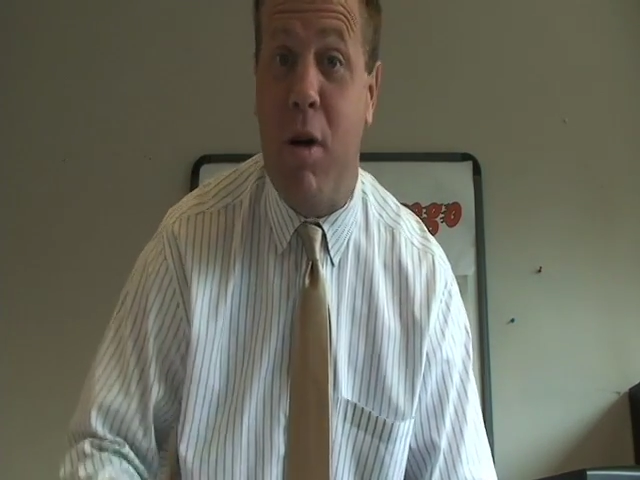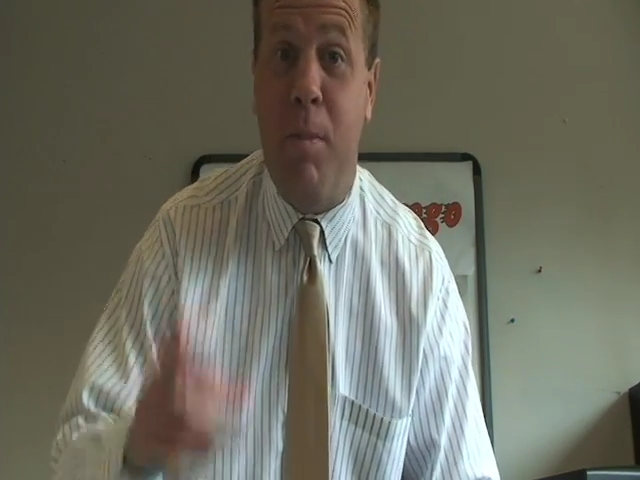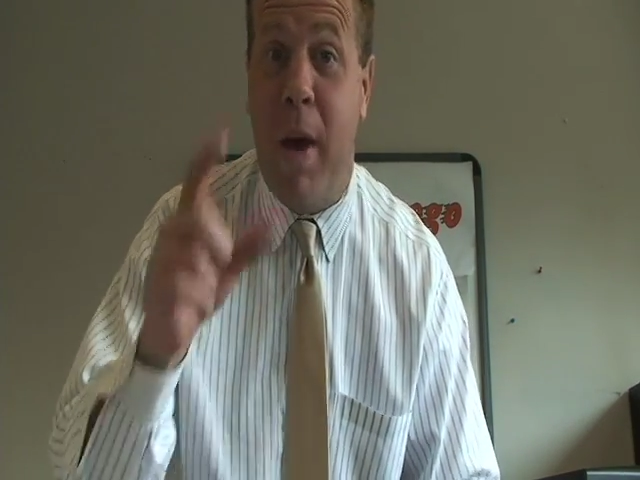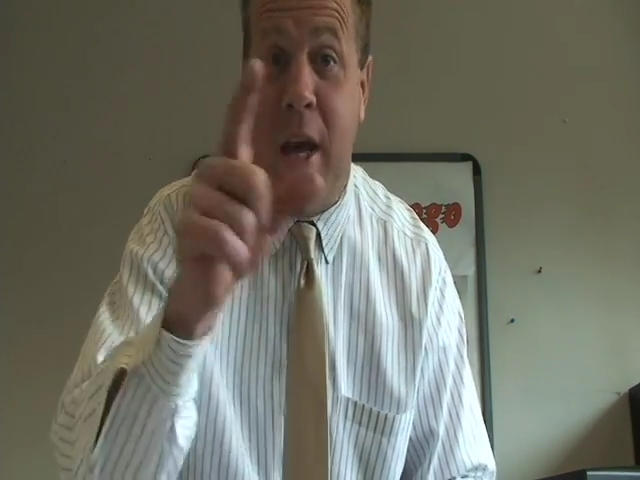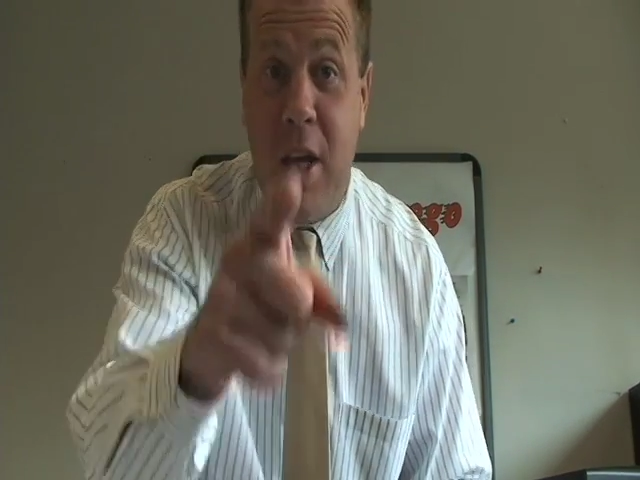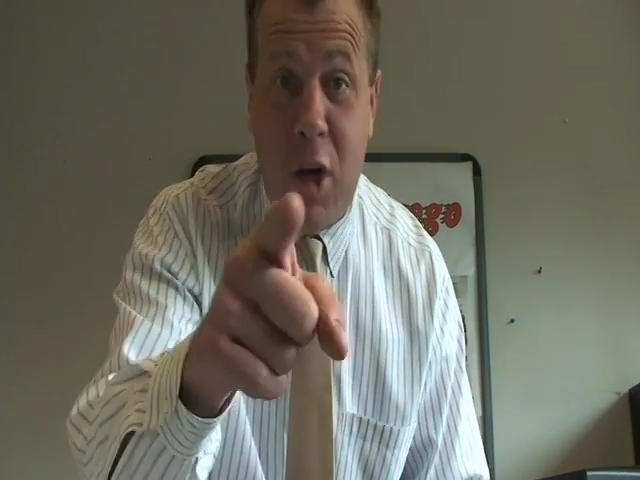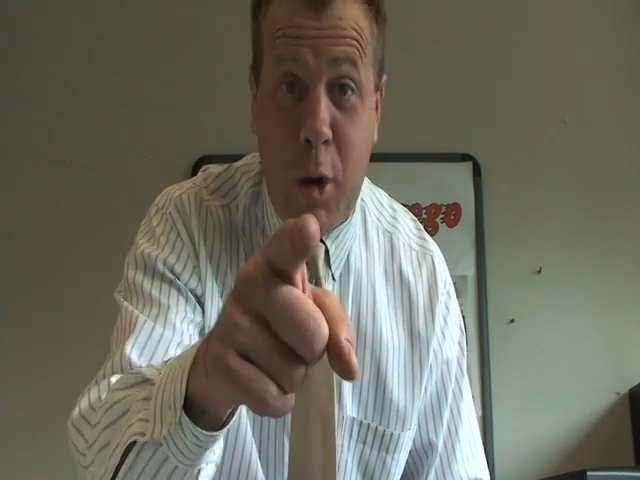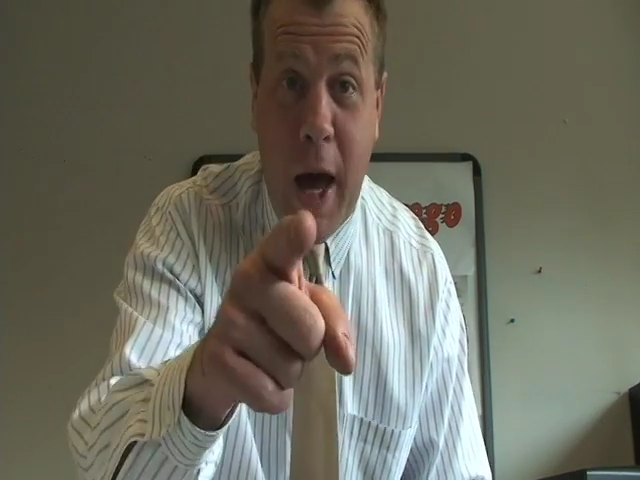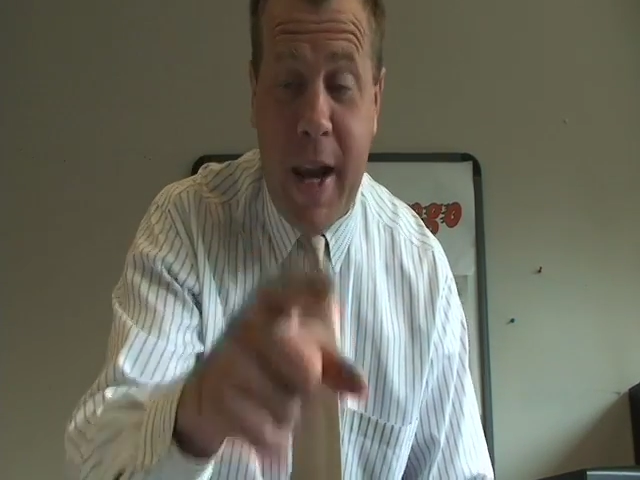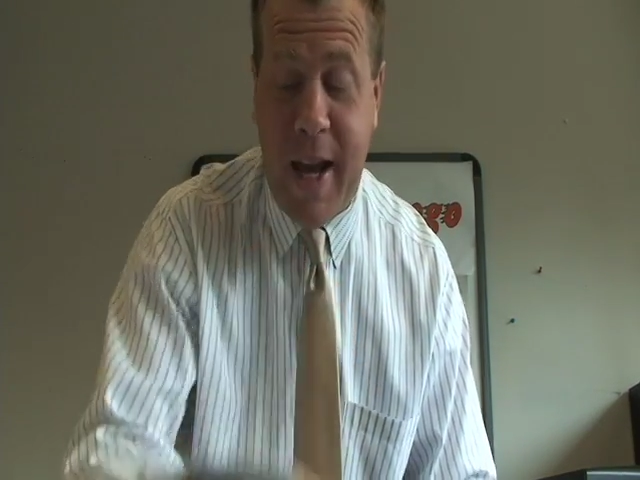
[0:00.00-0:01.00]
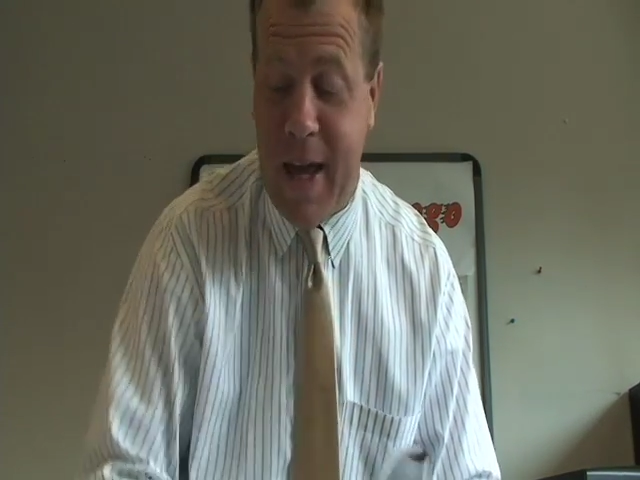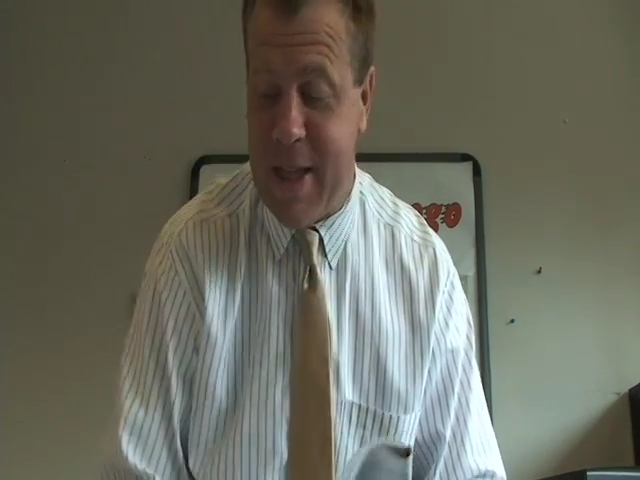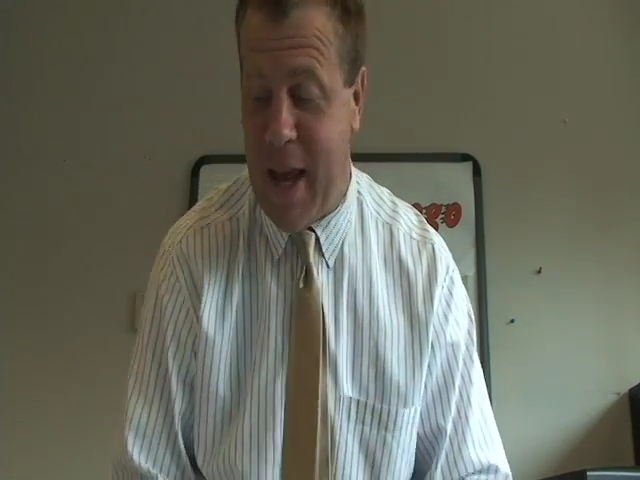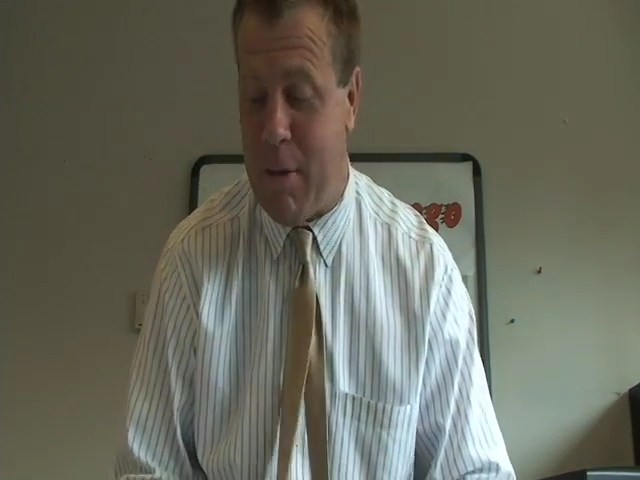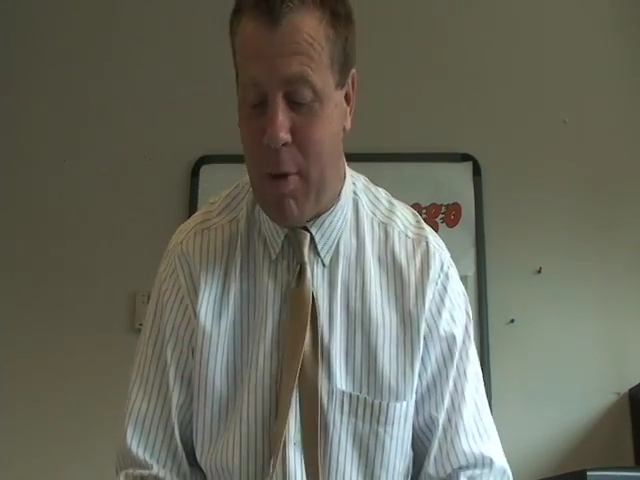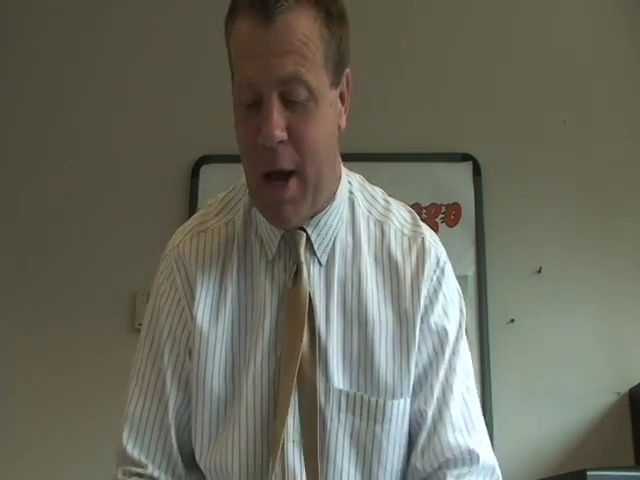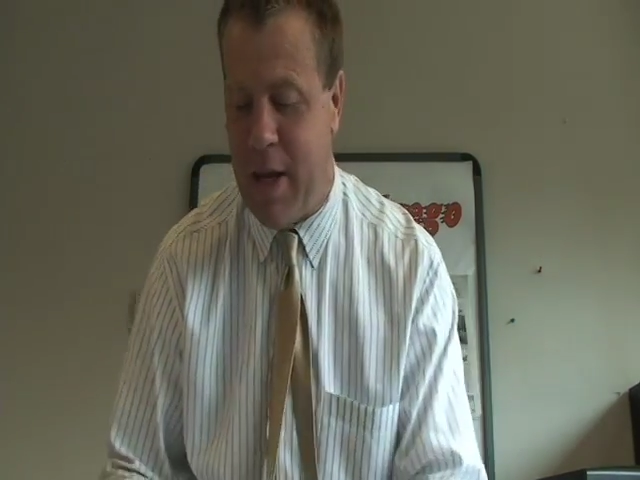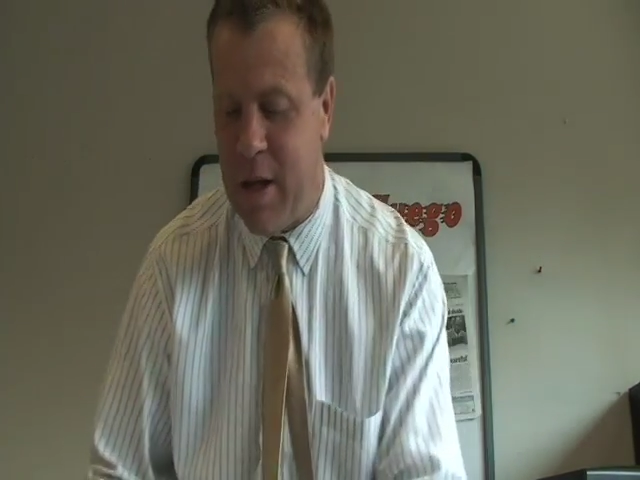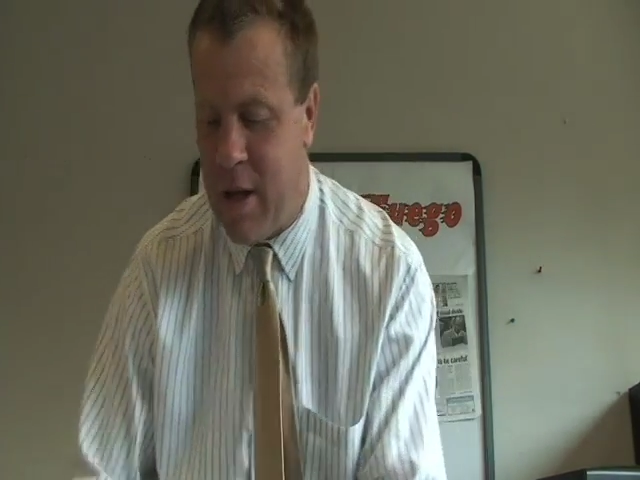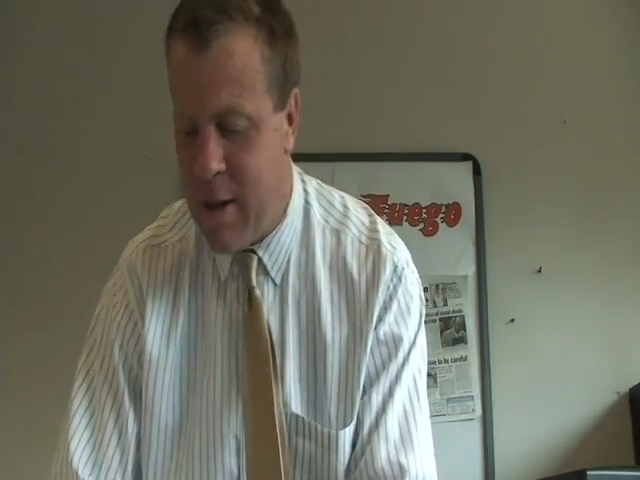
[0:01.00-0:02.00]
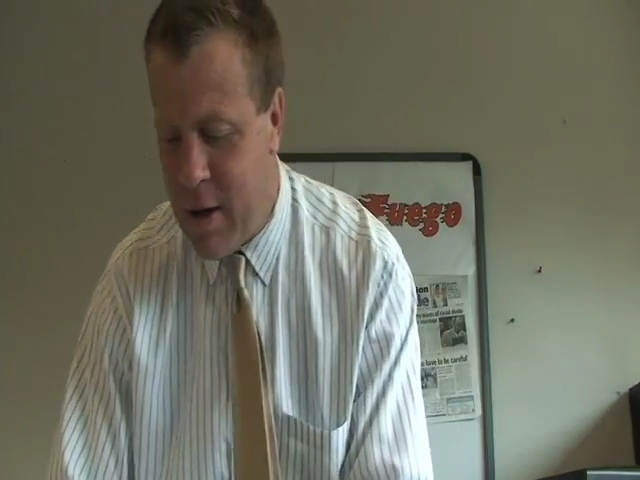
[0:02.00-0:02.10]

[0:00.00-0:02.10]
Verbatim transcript: him. You got to get that right.